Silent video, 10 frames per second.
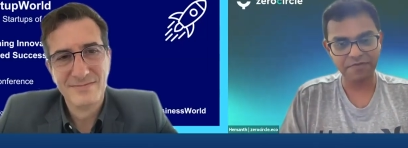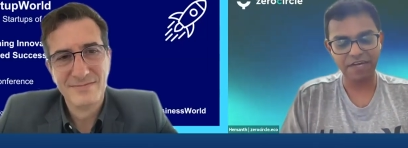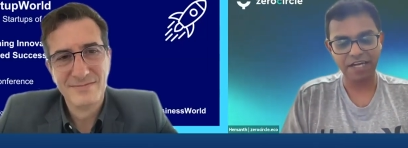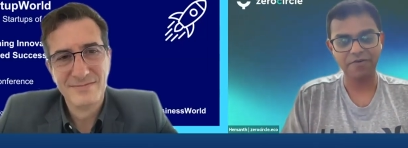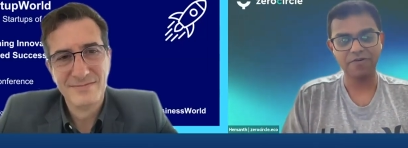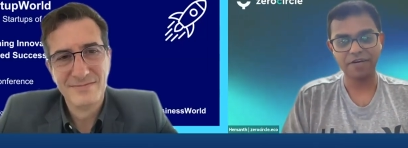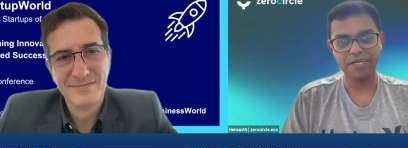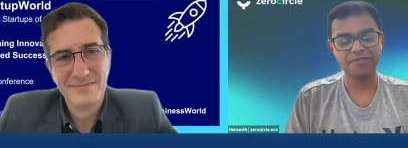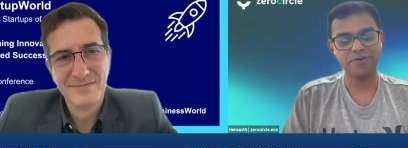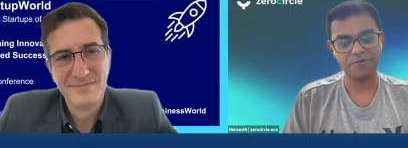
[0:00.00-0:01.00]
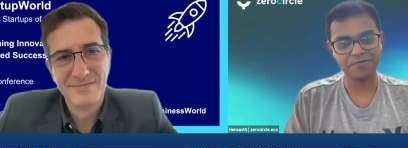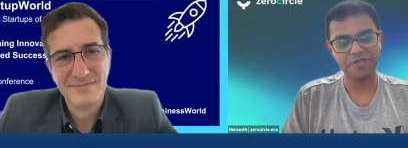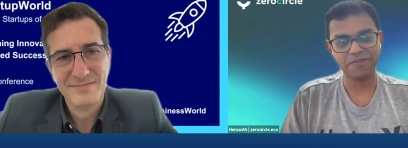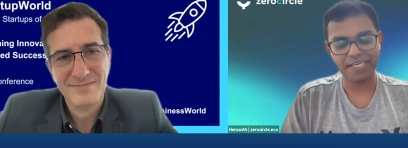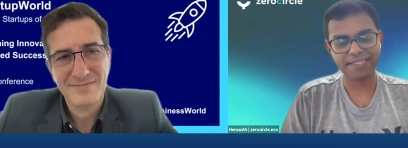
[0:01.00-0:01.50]
Speaker 1: achieve that goal, right? So, you
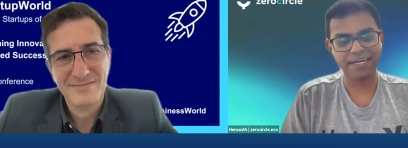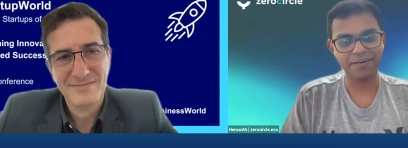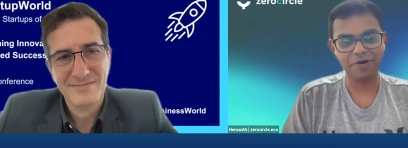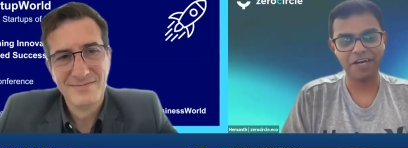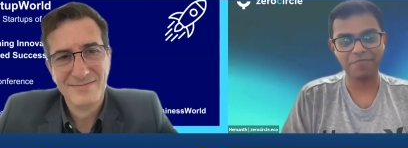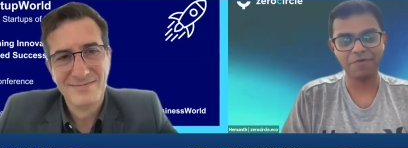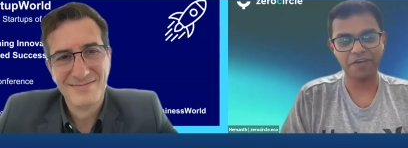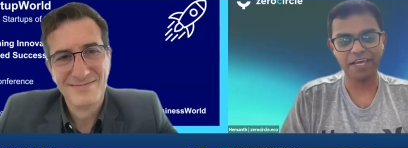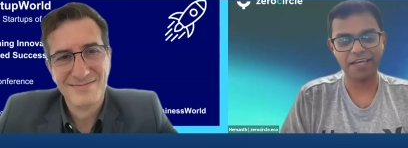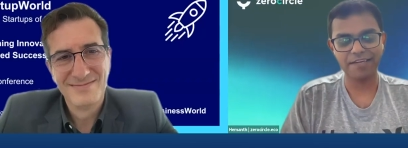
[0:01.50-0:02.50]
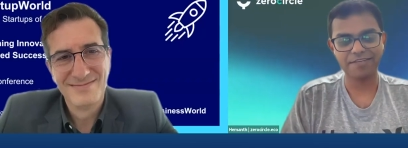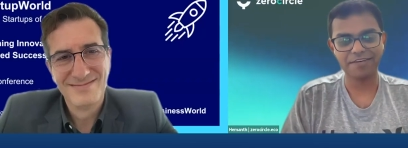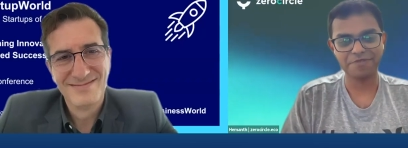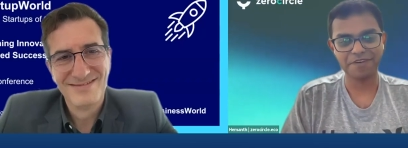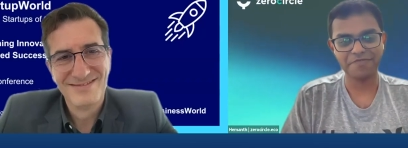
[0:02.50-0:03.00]
know, that's kind of where I'm looking at in
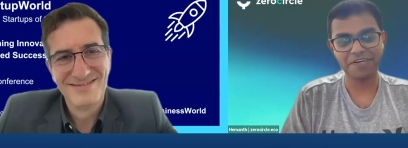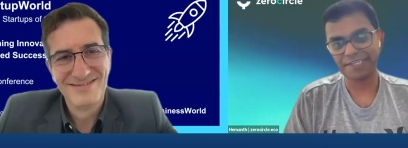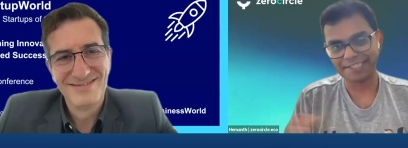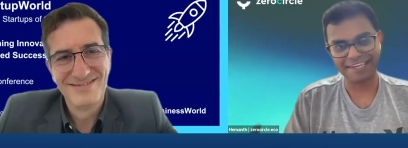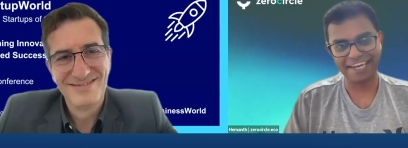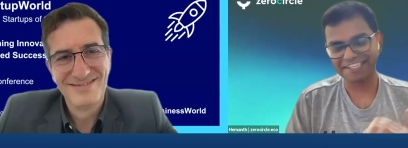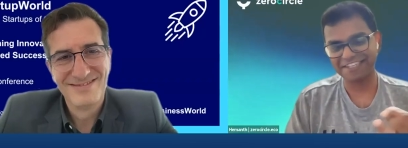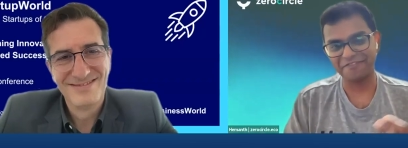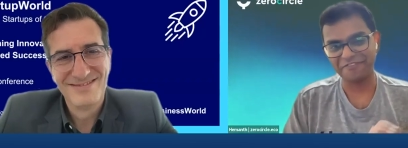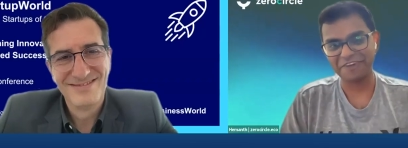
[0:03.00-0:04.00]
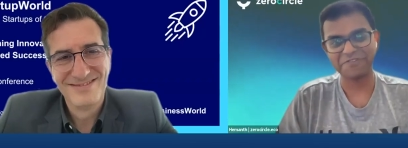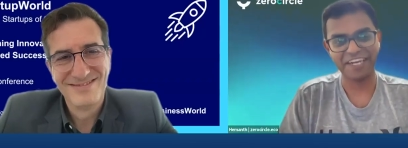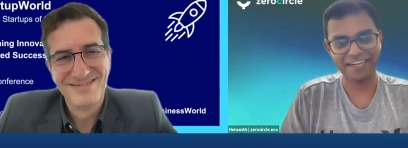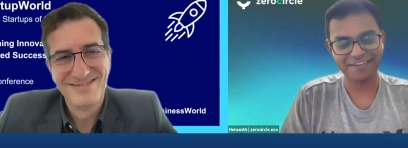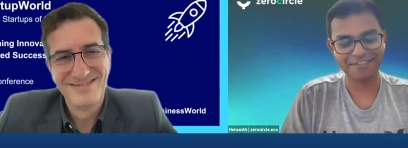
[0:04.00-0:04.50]
terms of at least the next, you know, five to
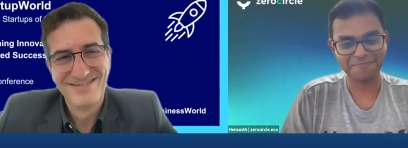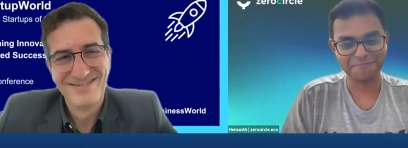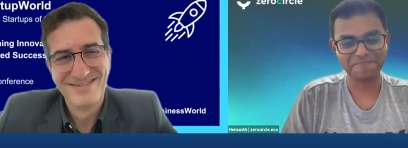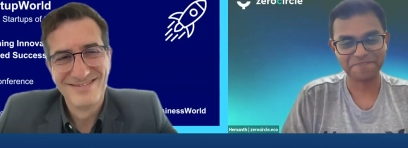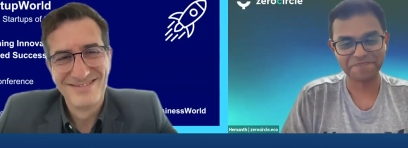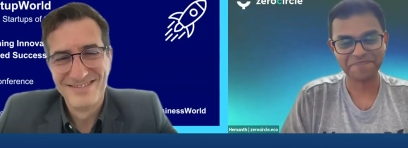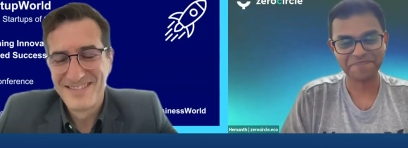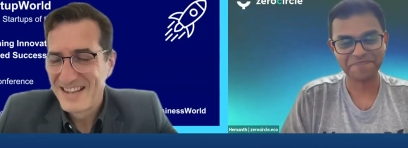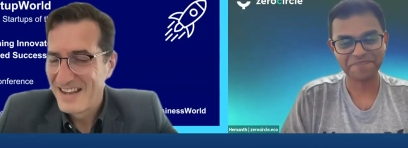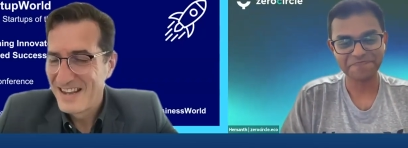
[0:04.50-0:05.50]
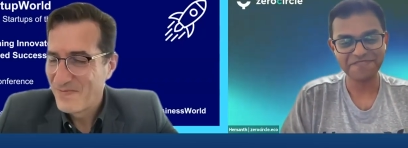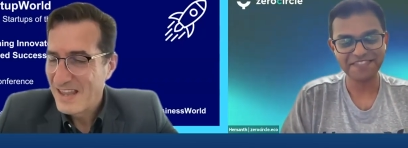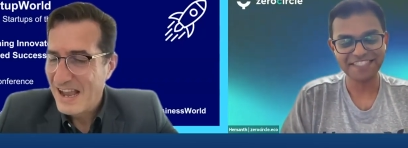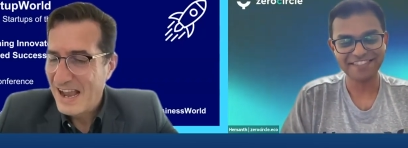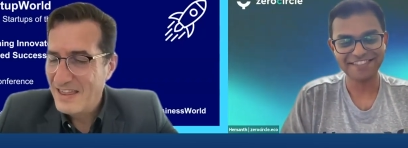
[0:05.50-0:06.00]
ten years.
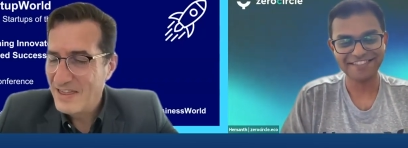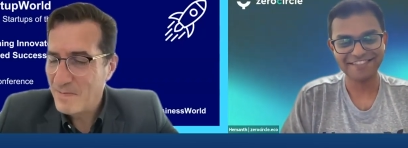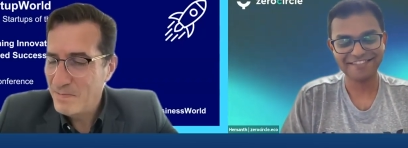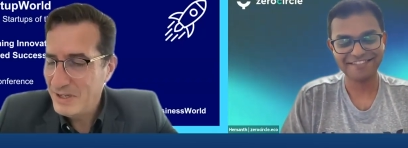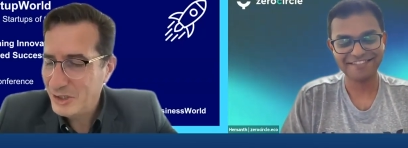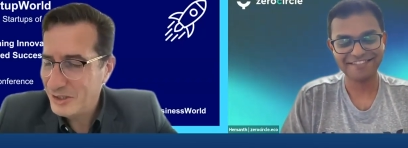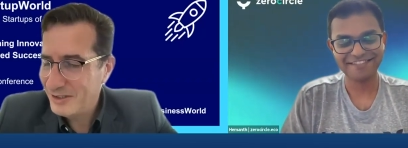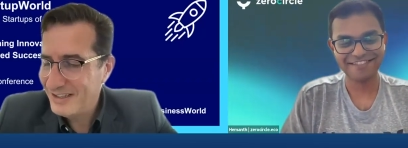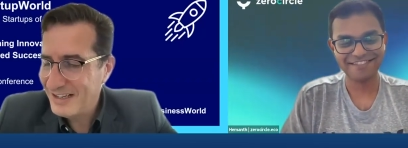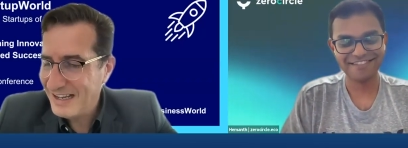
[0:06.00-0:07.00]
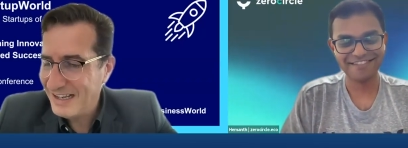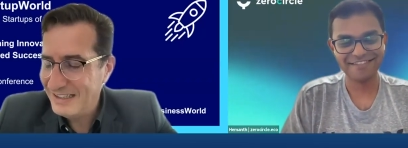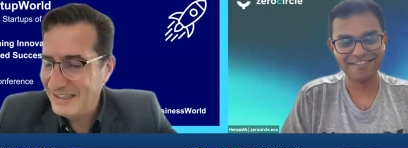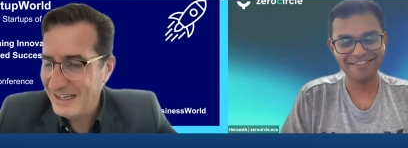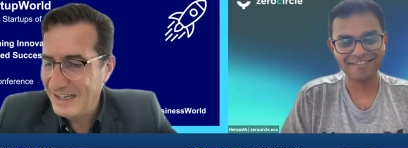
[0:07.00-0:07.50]
Speaker 2: An ambition
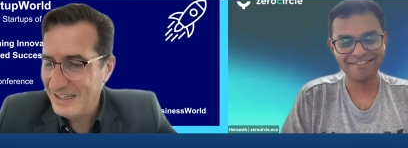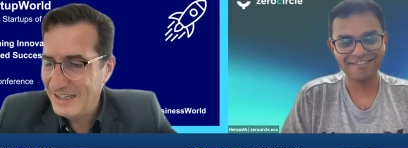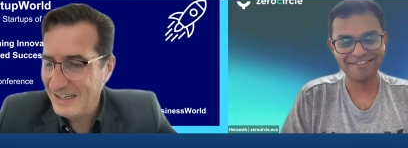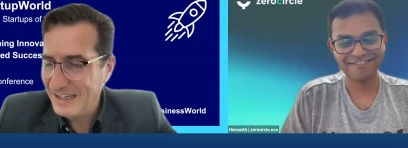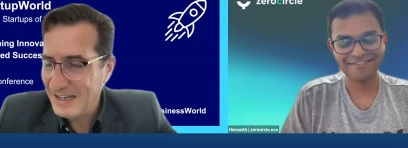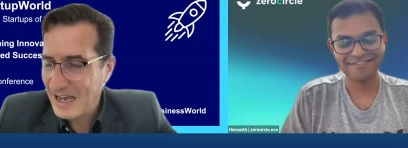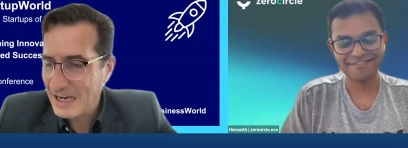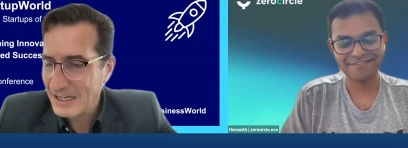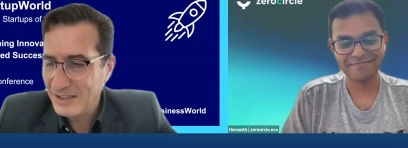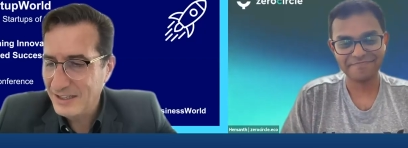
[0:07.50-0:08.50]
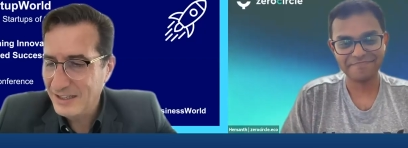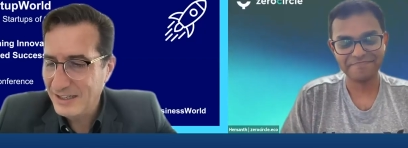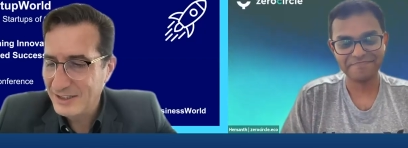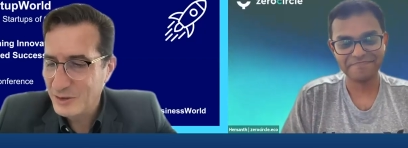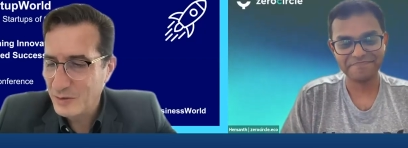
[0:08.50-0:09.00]
and and and actually
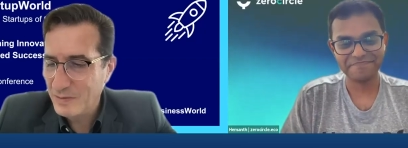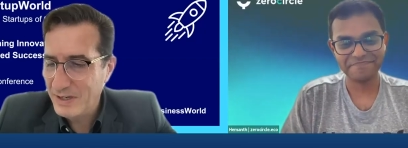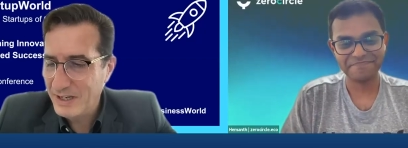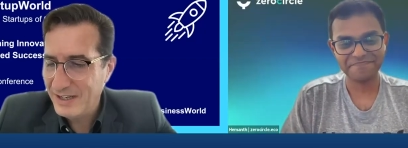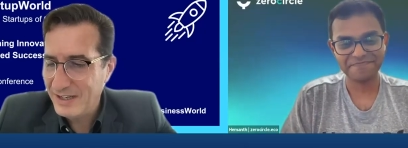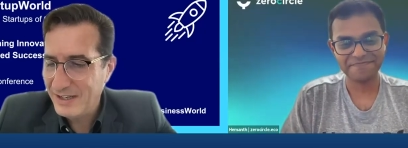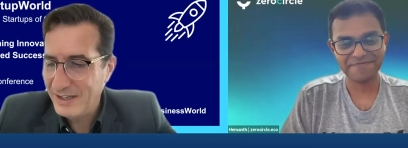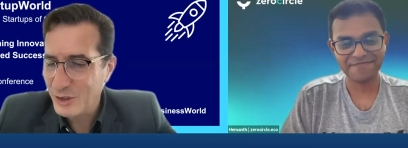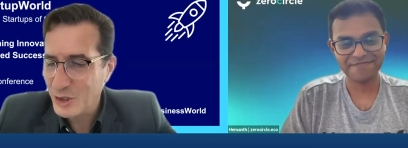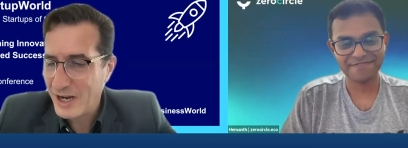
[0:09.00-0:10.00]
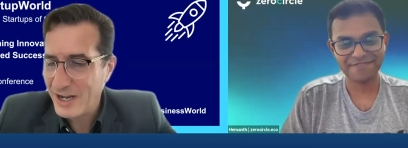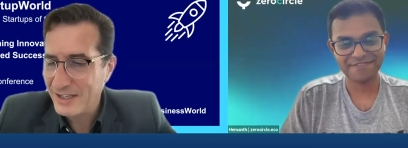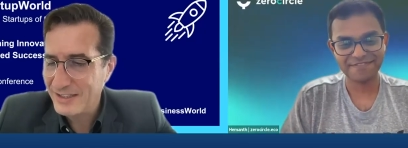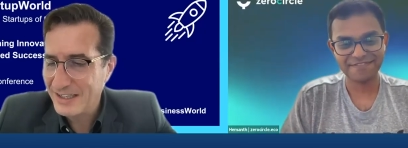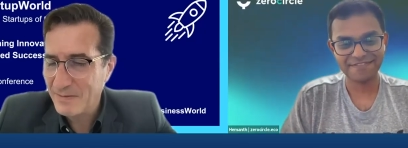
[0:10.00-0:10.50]
extremely
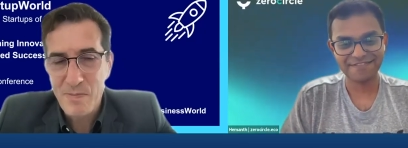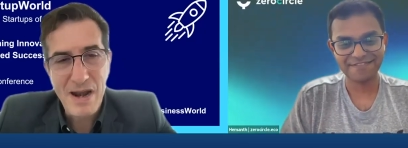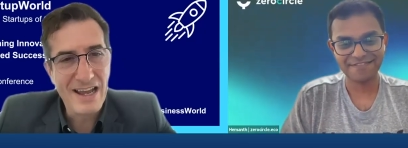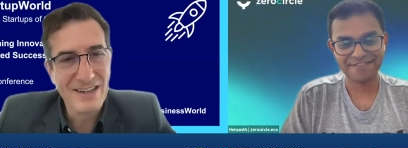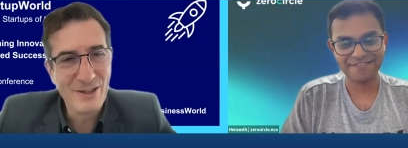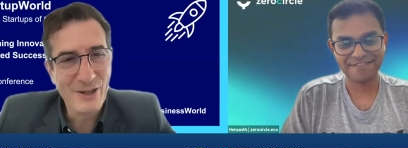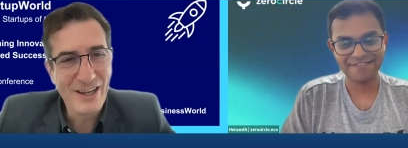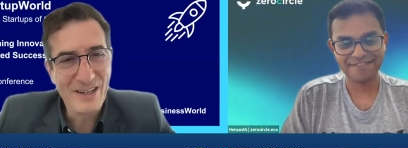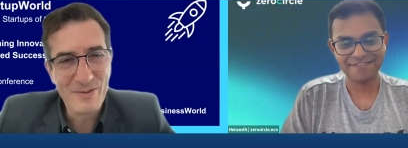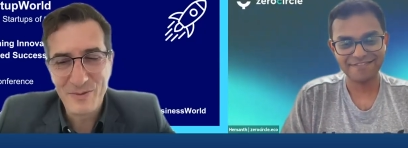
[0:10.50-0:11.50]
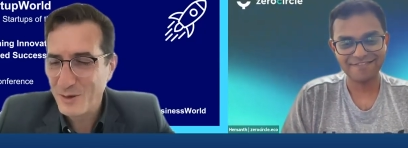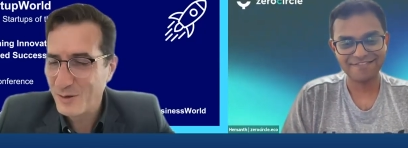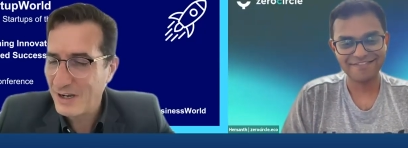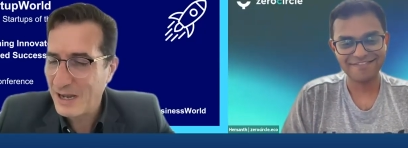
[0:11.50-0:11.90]
energizing plan ahead of you.